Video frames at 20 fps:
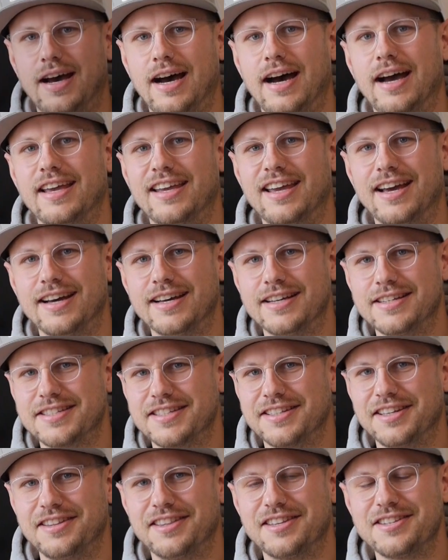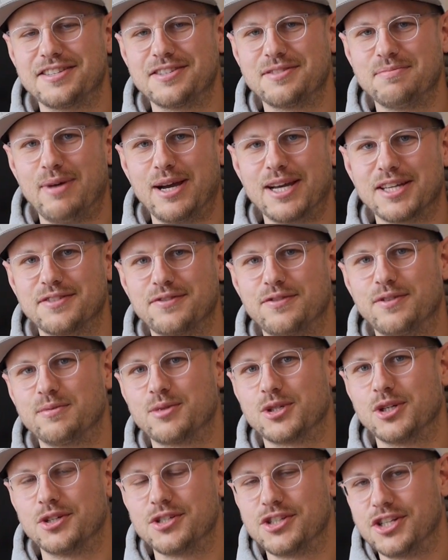Hi guys, this is Max from
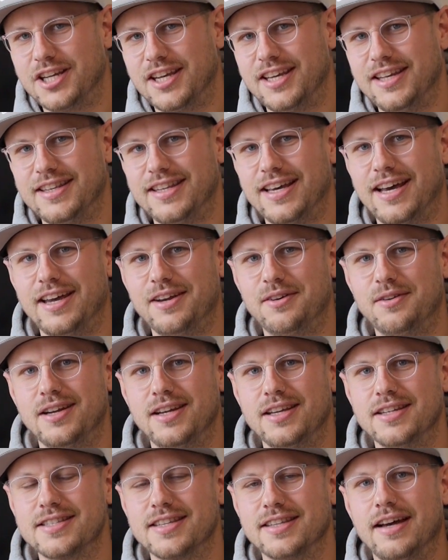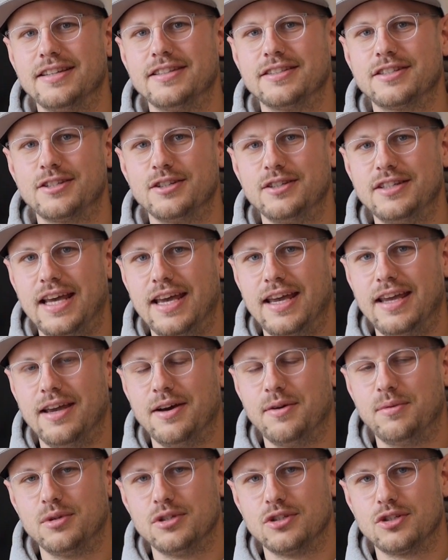Show Jigging Diaries, and today
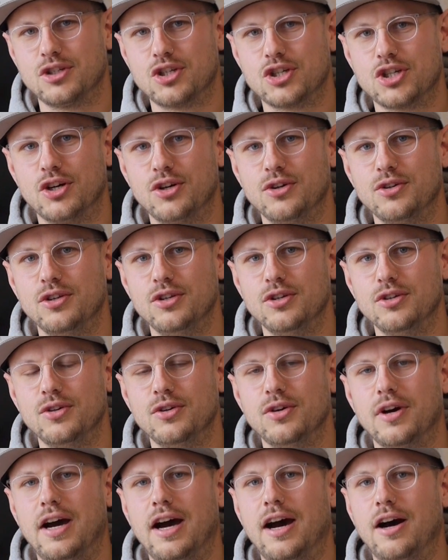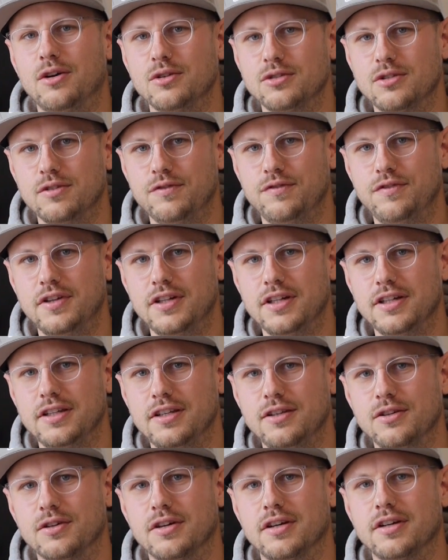I want to show you how to
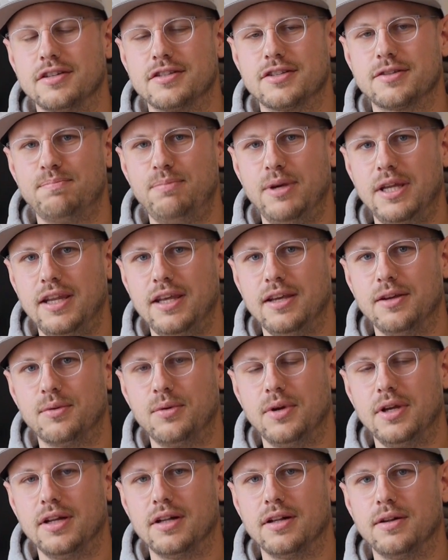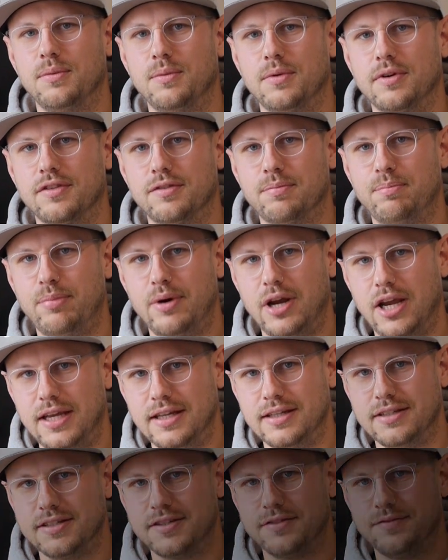fill your spinning reel with
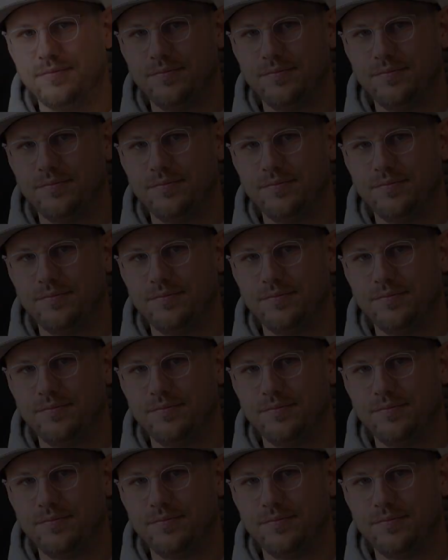braid.